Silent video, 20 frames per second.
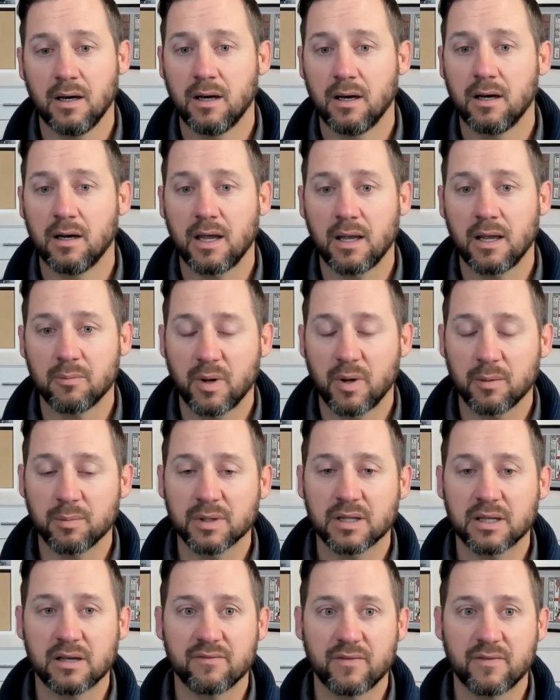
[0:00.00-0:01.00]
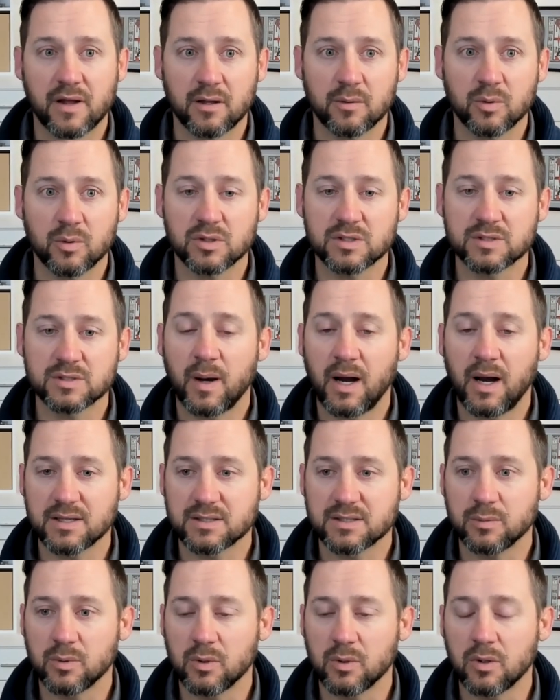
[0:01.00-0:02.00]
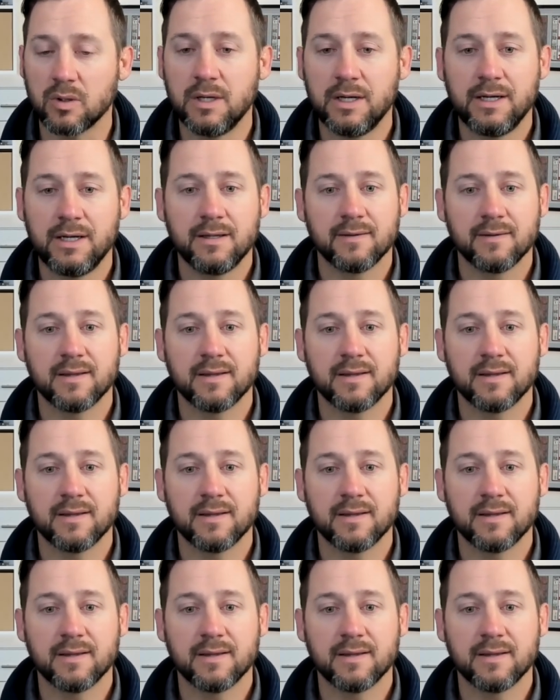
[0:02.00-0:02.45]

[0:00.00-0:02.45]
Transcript: uh, and publicly available as possible.